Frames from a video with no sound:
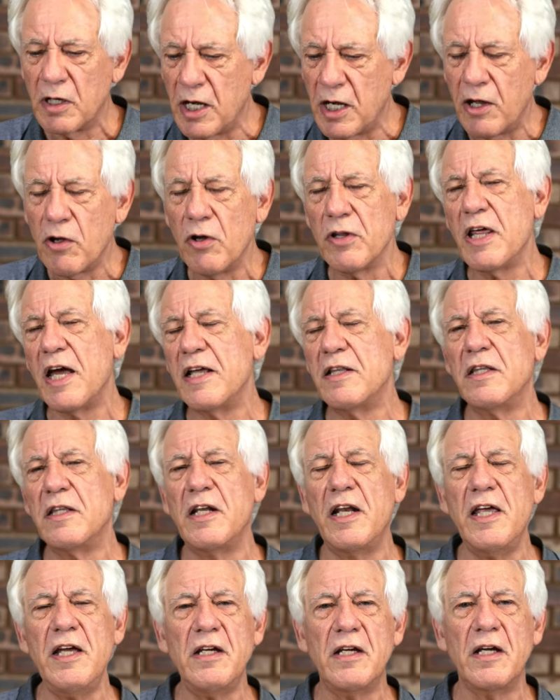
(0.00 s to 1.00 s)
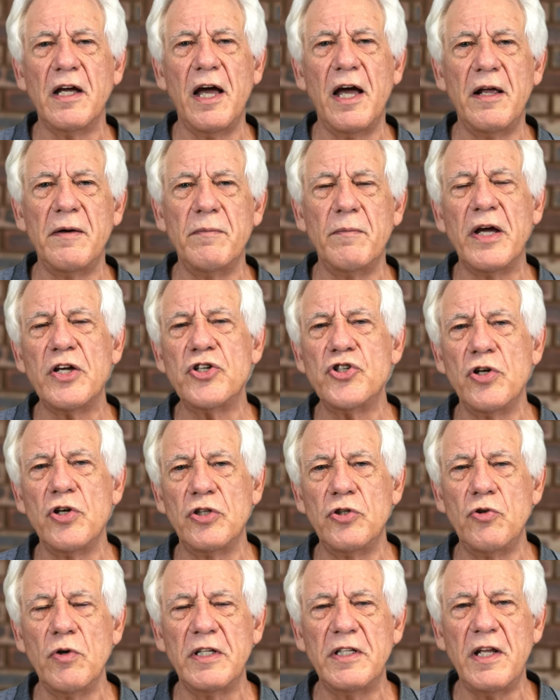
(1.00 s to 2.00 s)
click on that link and make
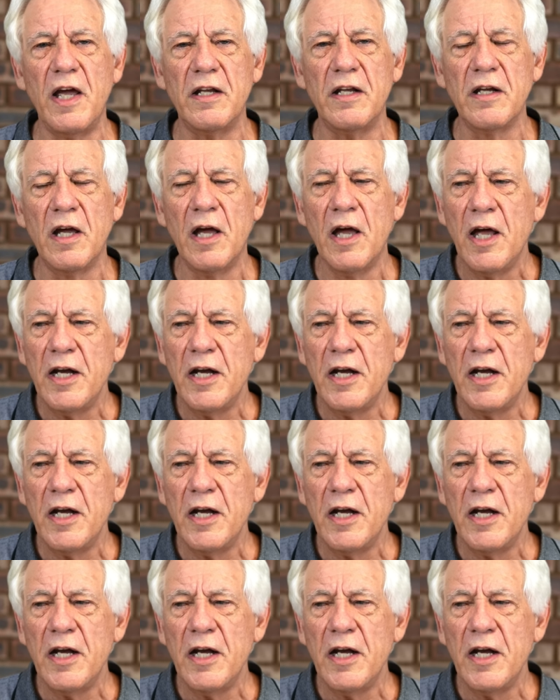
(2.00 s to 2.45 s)
sure to attend.